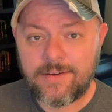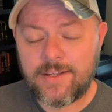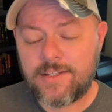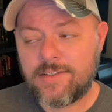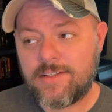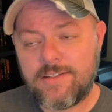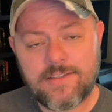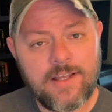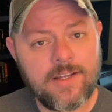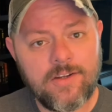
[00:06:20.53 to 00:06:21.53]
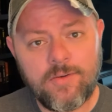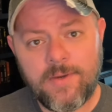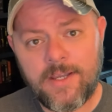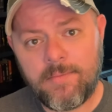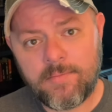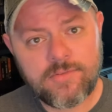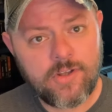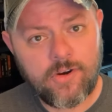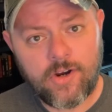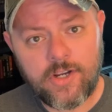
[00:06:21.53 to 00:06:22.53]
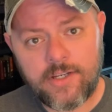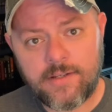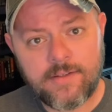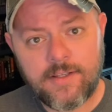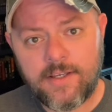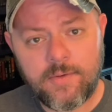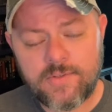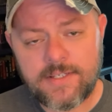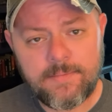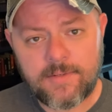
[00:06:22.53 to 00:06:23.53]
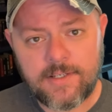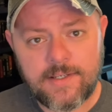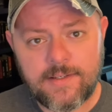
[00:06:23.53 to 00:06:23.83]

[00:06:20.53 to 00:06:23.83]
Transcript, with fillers: And he's like, no ma'am, I'm sorry was empty.